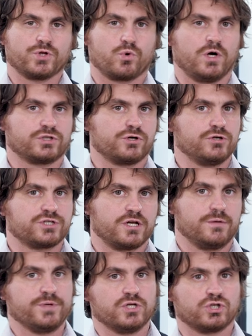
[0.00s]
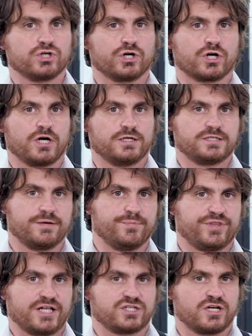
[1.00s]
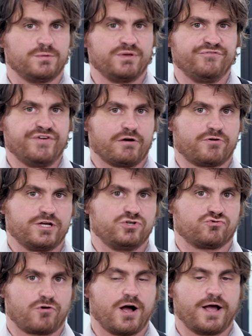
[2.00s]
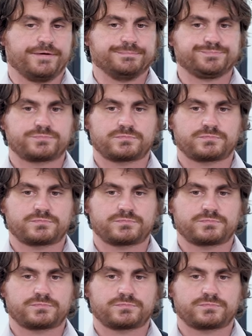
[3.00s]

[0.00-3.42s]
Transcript: The Cointreau is going to be the sugar content, but that's going to be very dry.